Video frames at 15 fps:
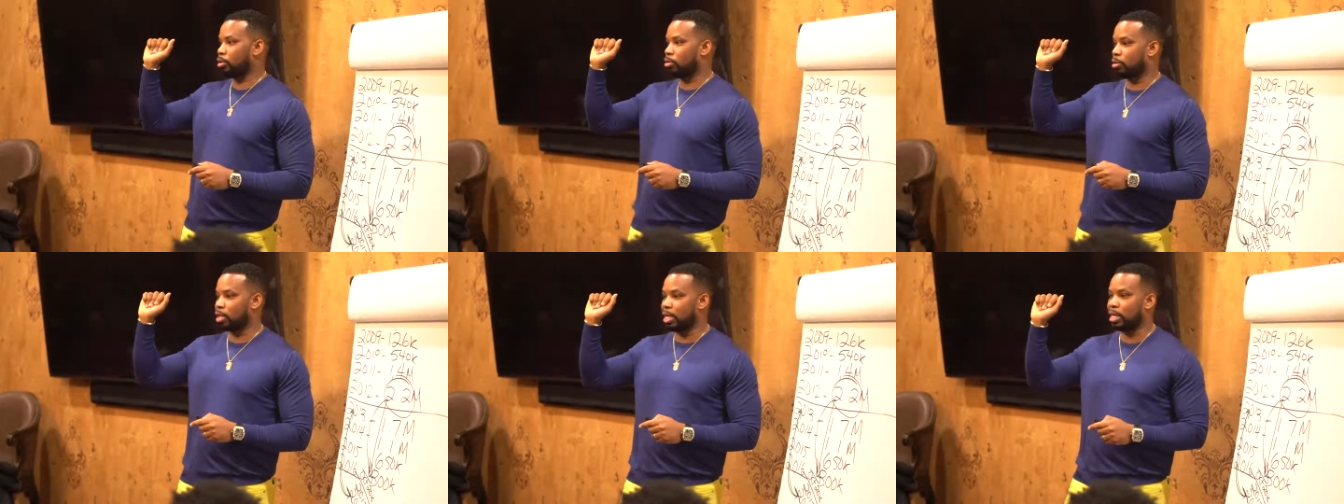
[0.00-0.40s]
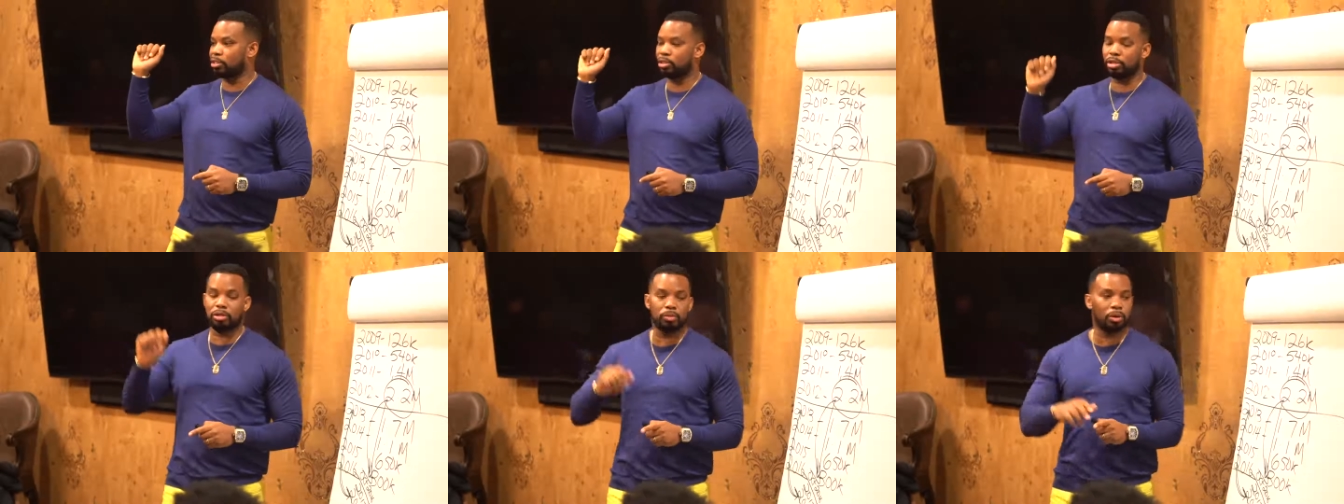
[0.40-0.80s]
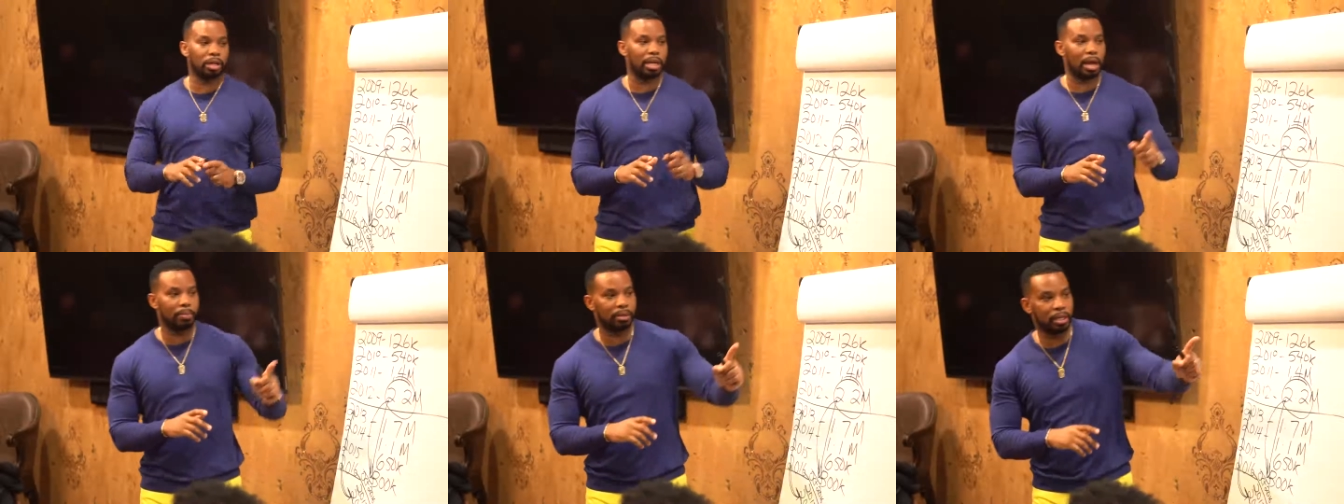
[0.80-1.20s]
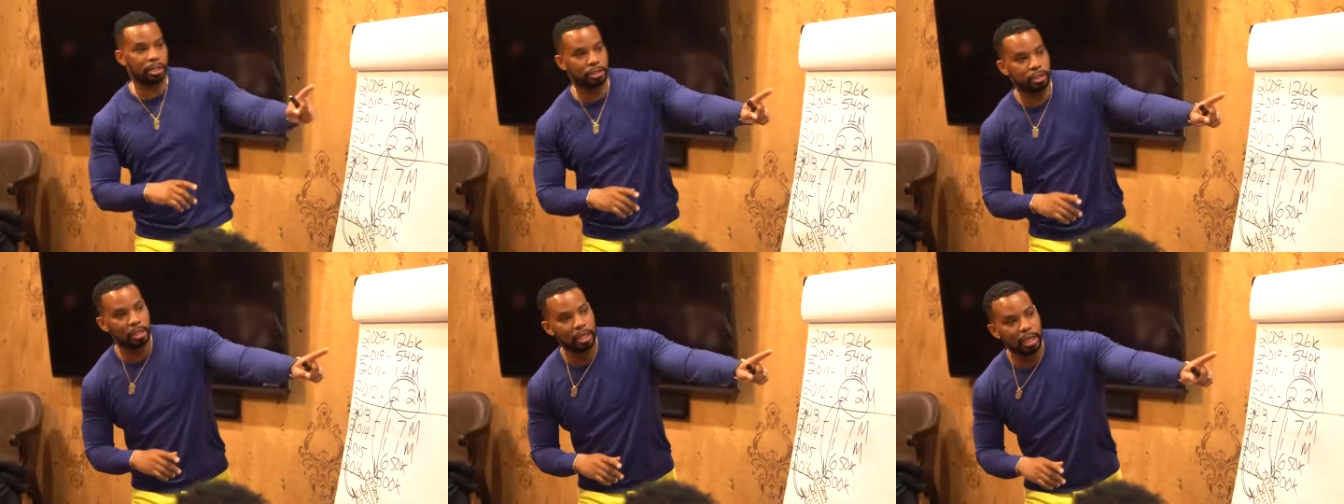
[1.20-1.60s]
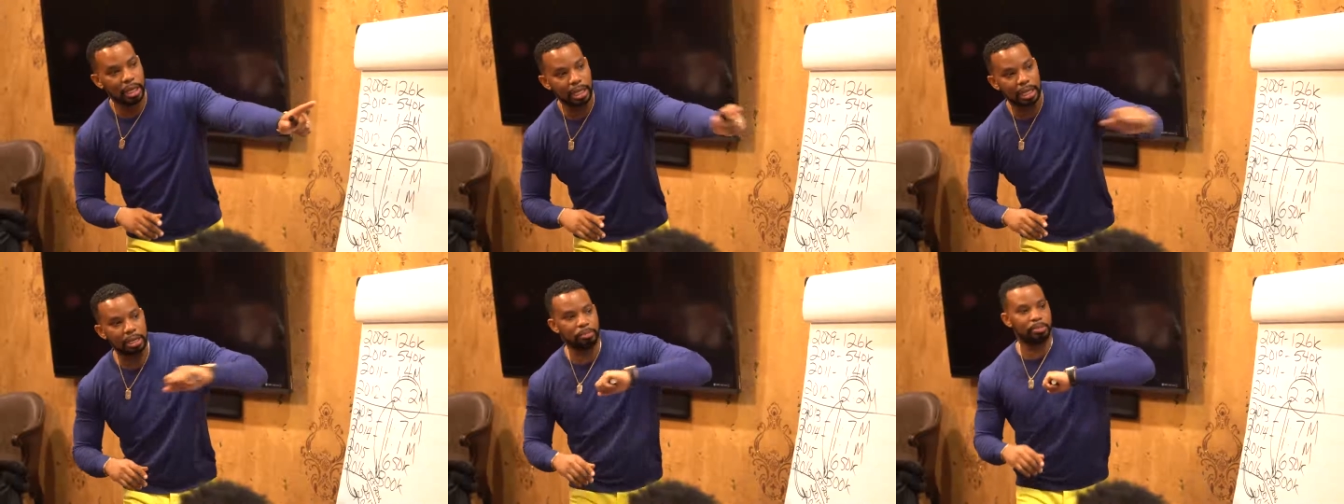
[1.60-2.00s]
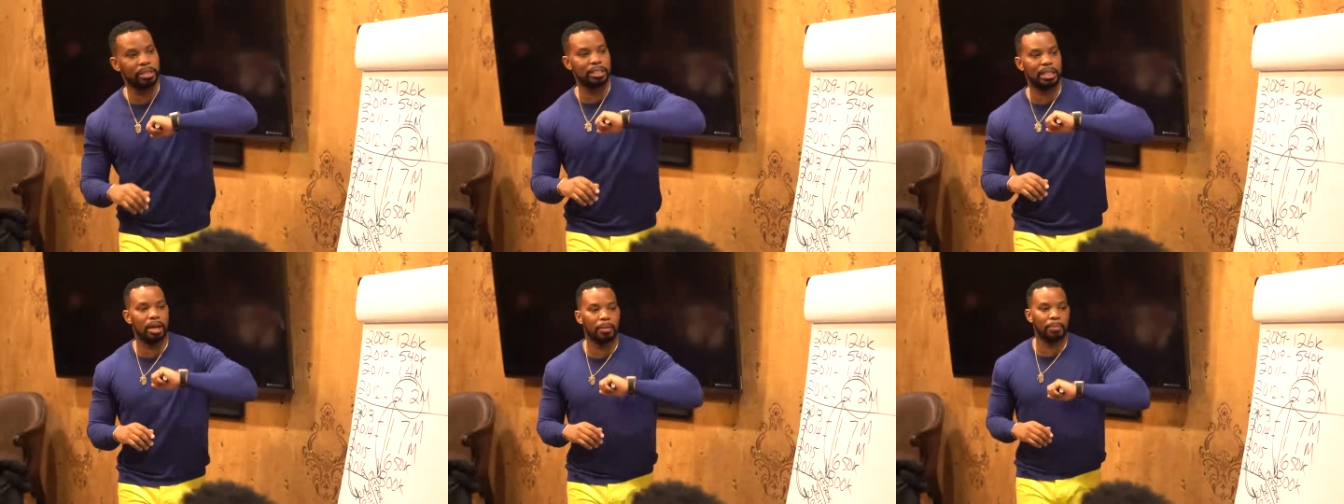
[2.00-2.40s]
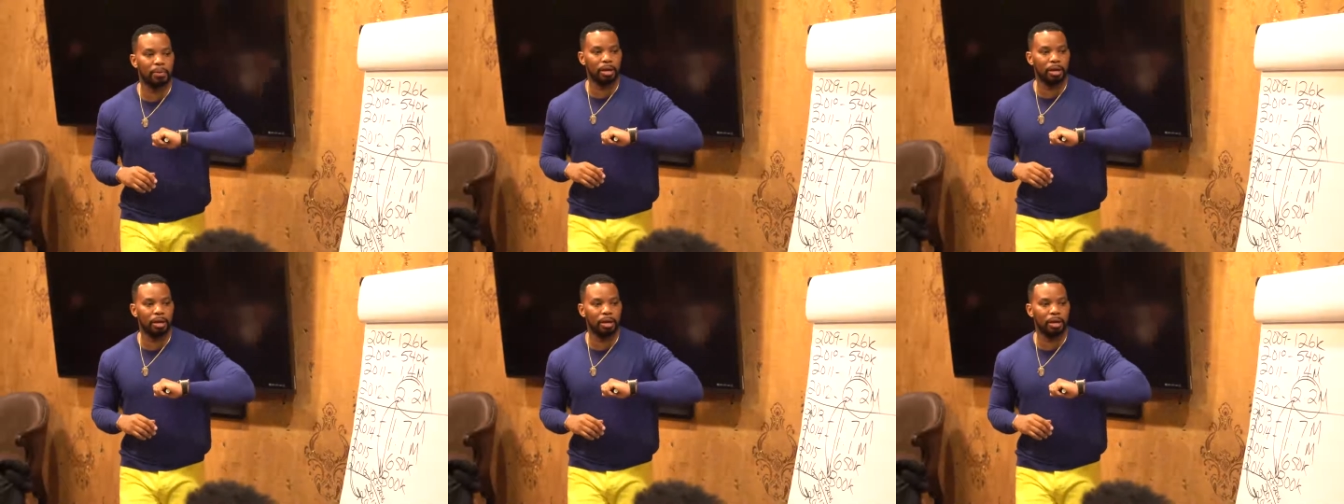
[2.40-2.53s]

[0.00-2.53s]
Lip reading: If you're a guest and you want an application, can you please help?